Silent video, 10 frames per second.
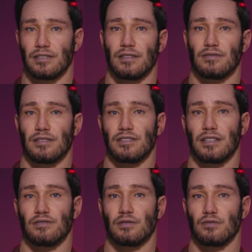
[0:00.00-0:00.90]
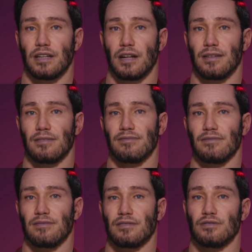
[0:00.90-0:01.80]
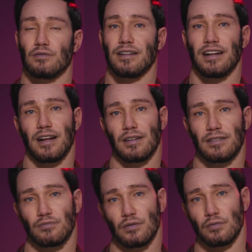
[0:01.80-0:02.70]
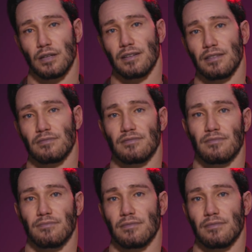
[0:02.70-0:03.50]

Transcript: isn't just a feeling, it's a reality for millions.